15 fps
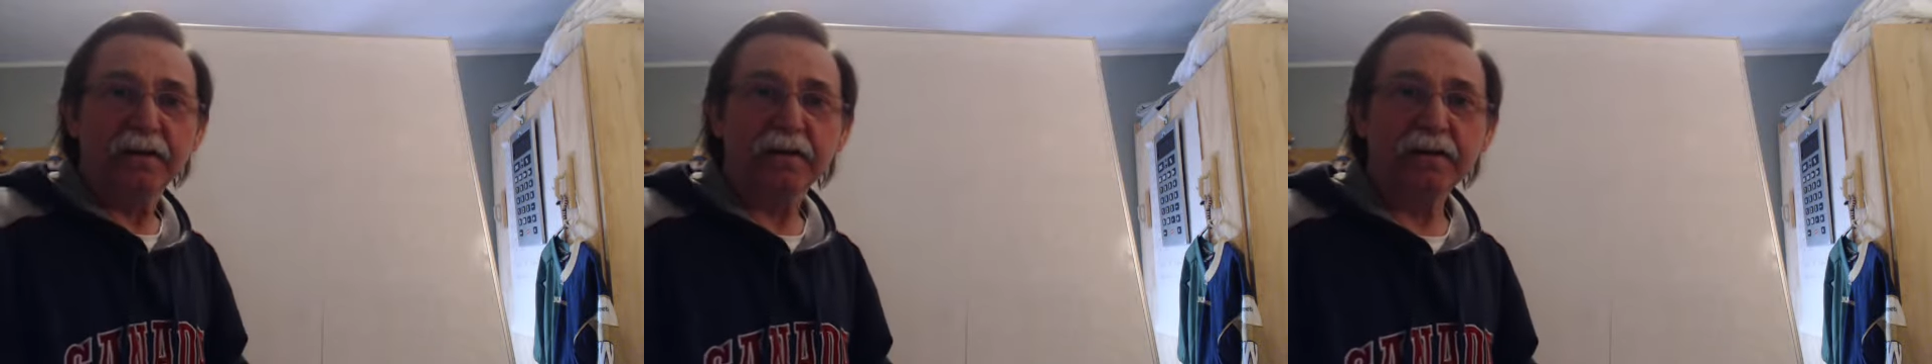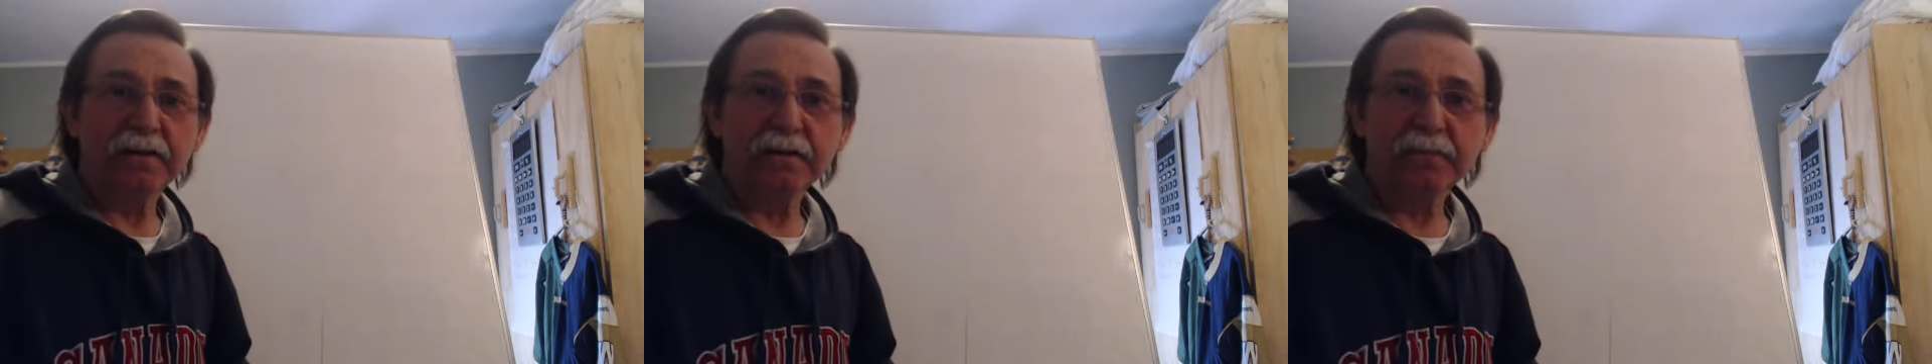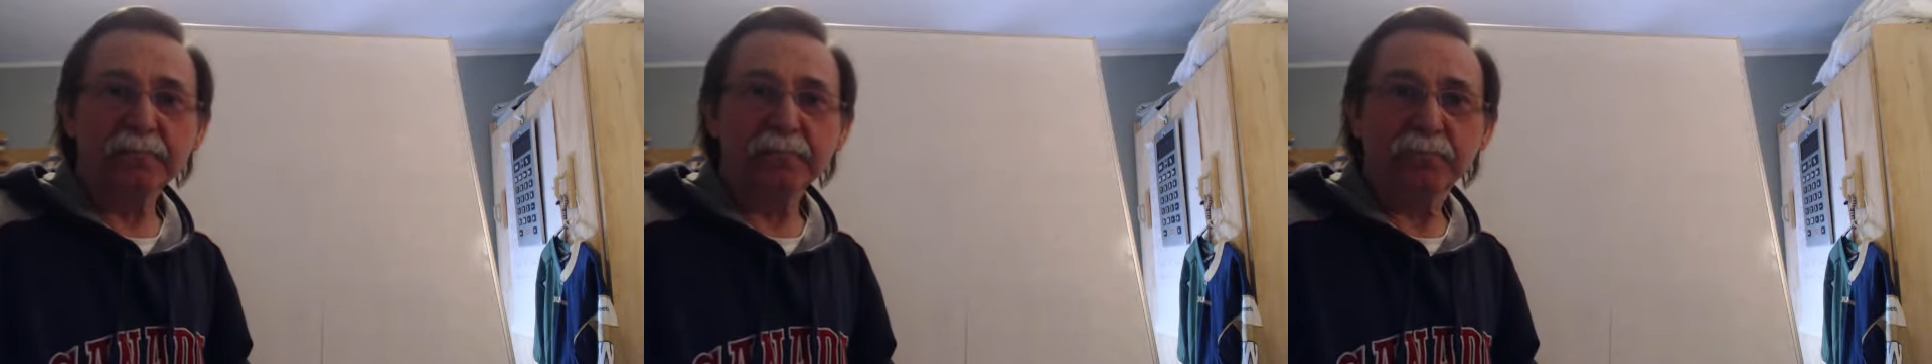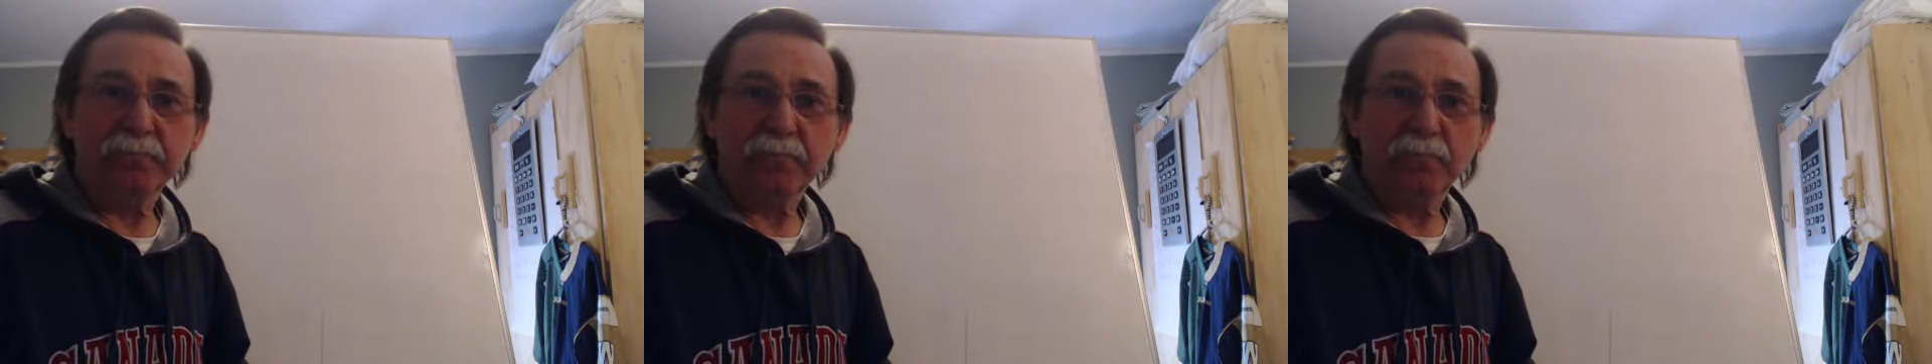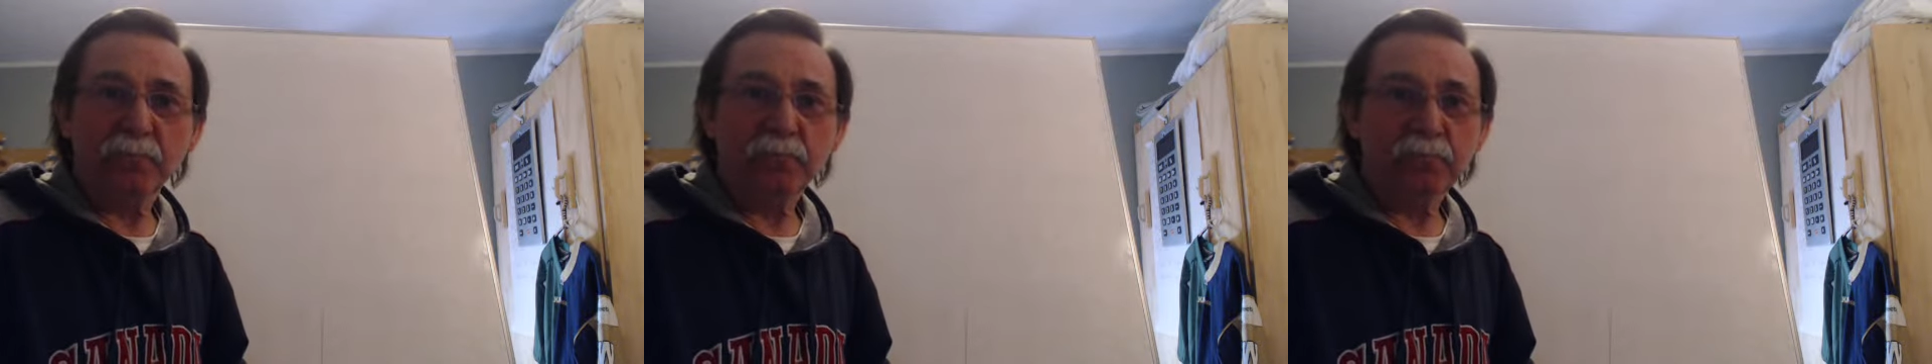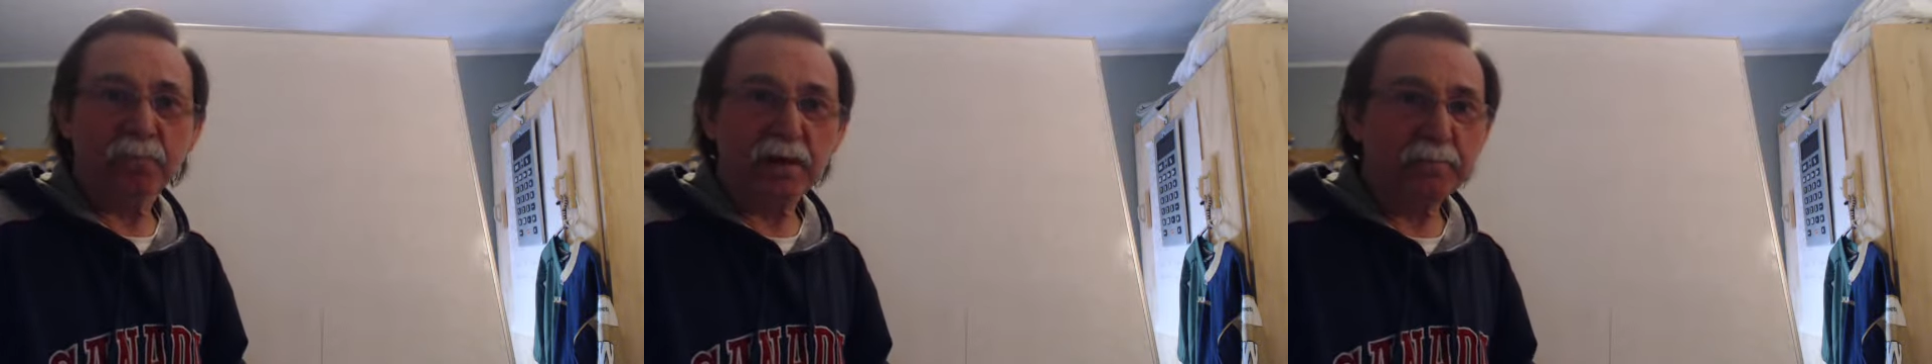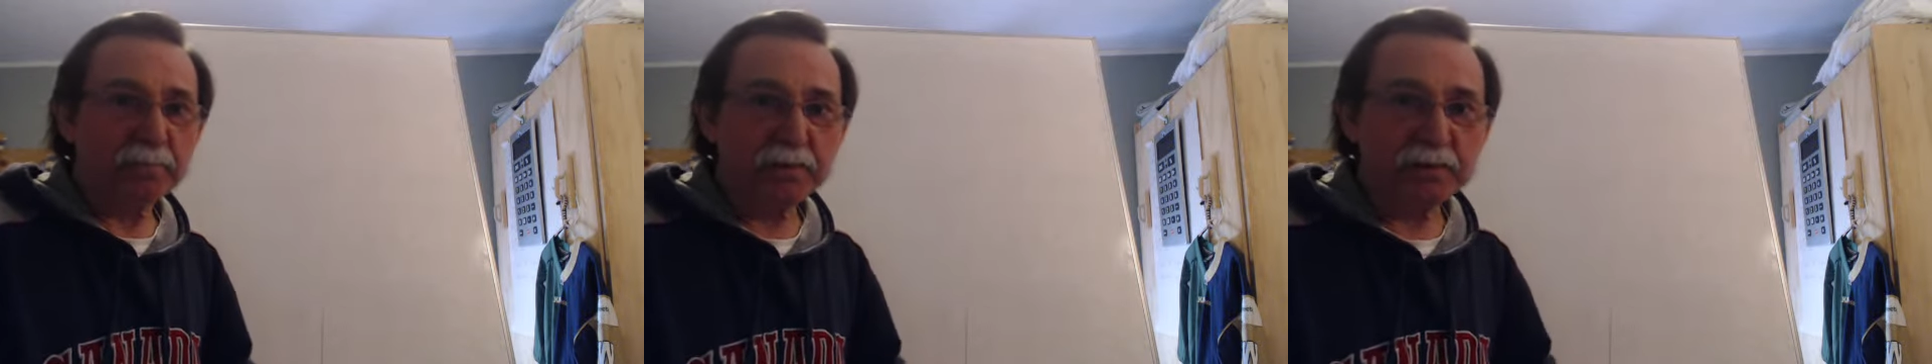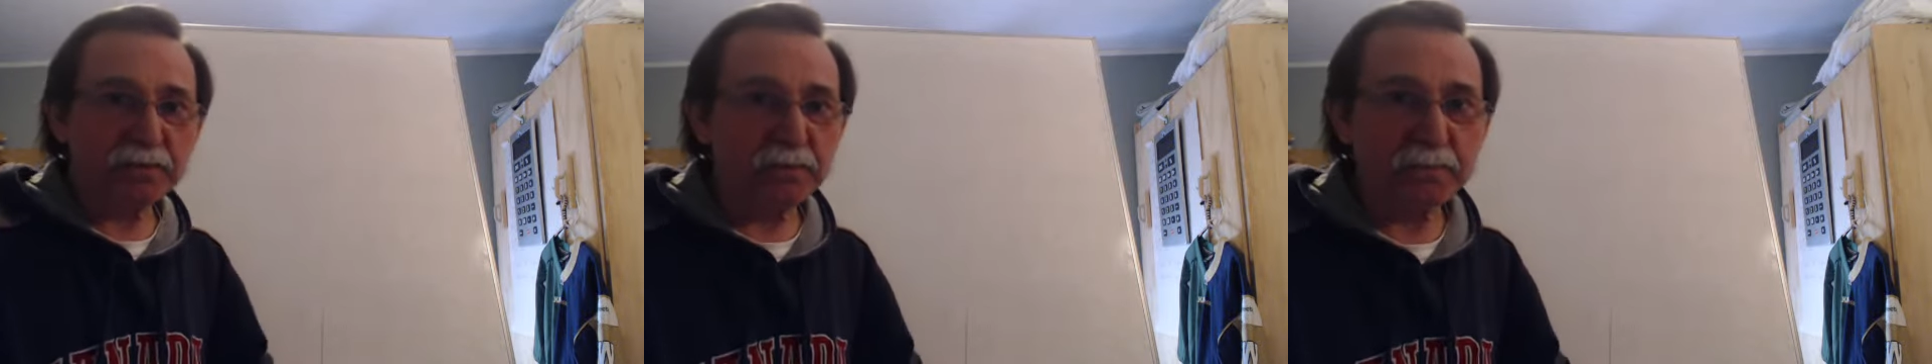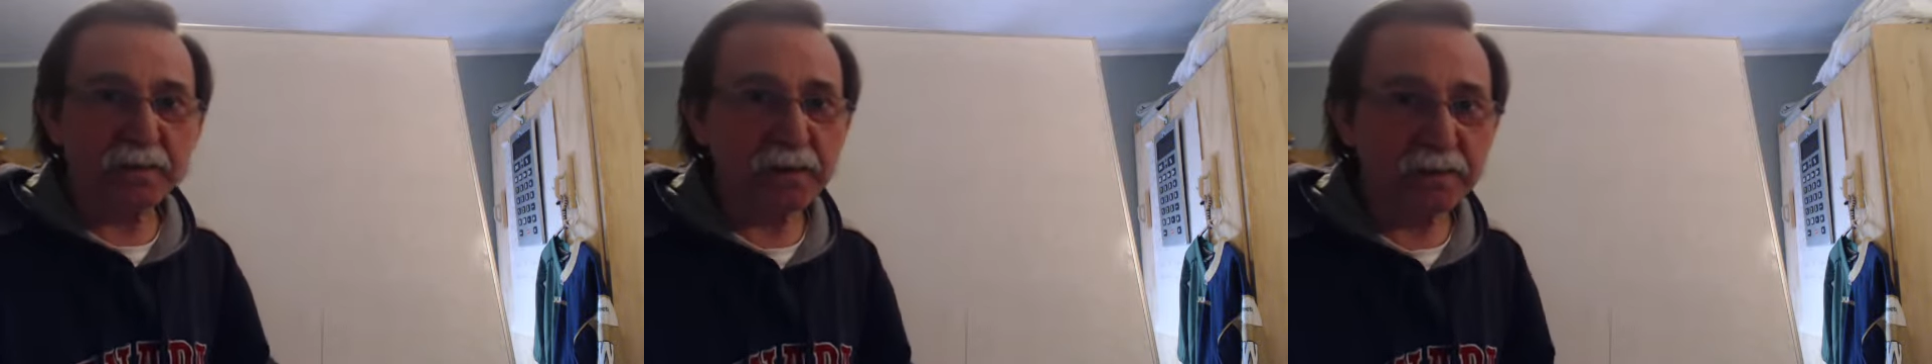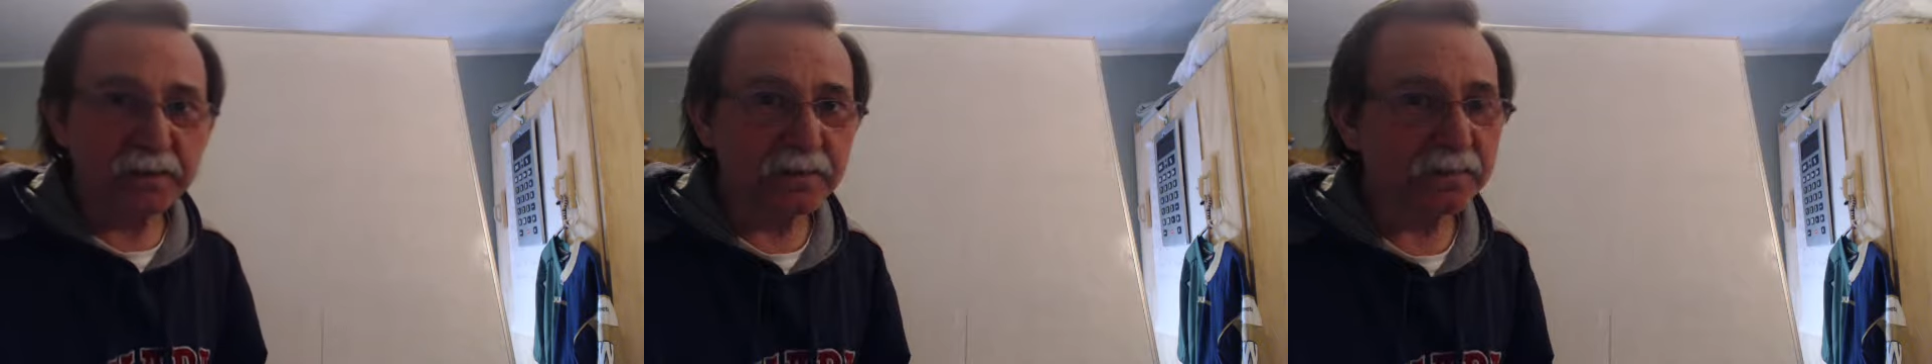might be
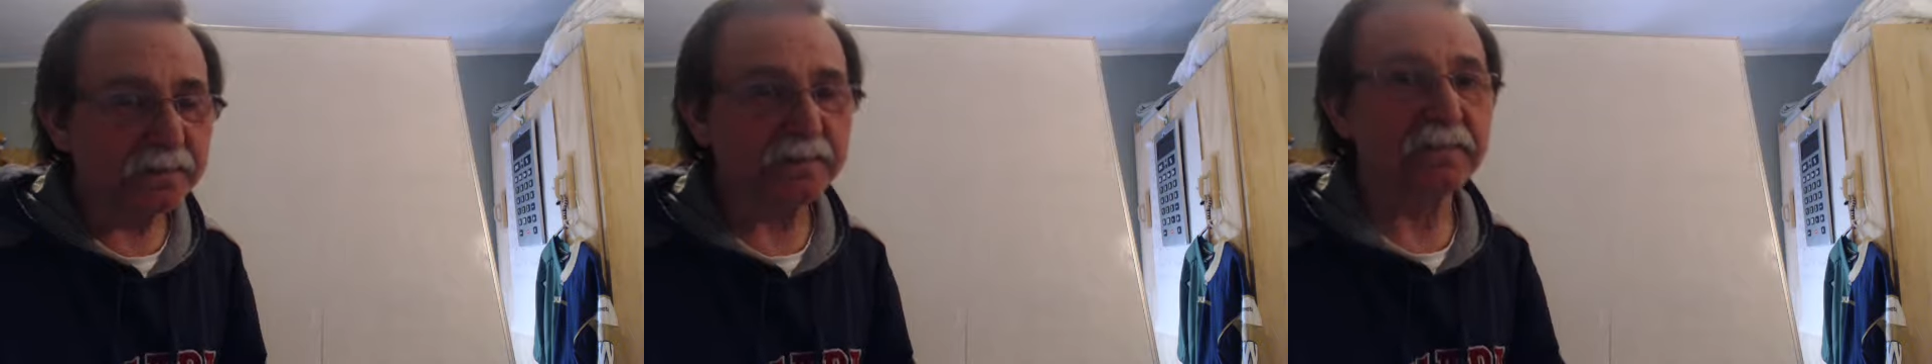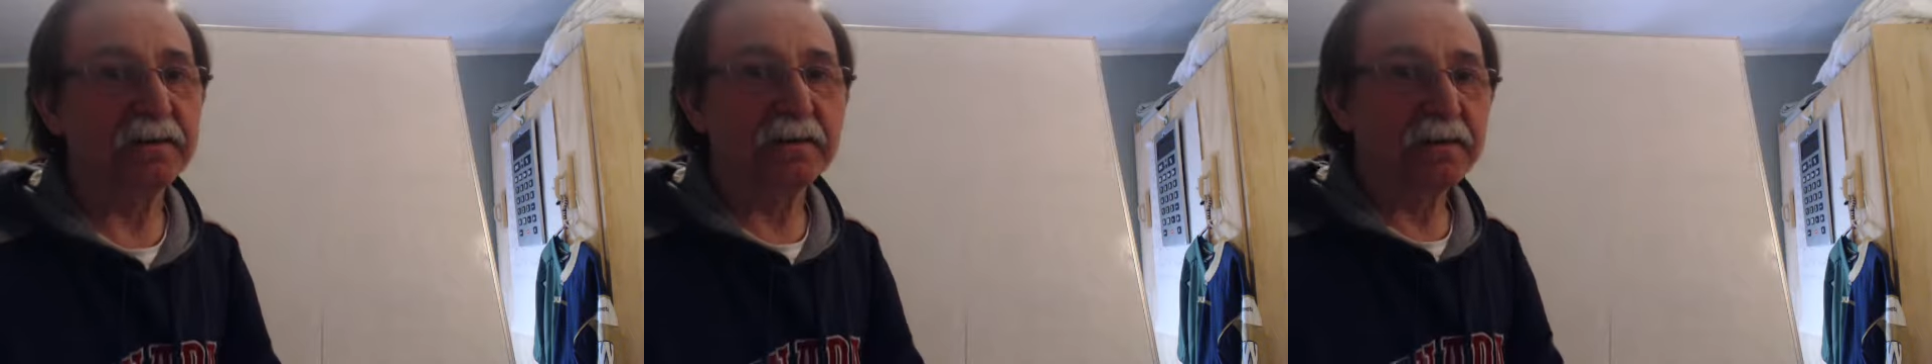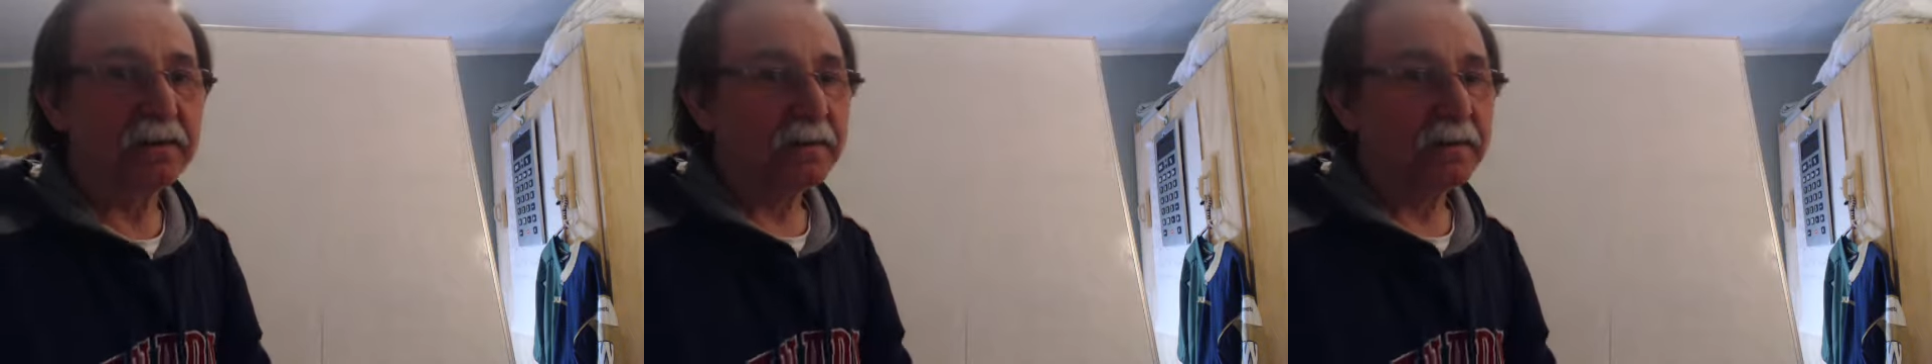doing this.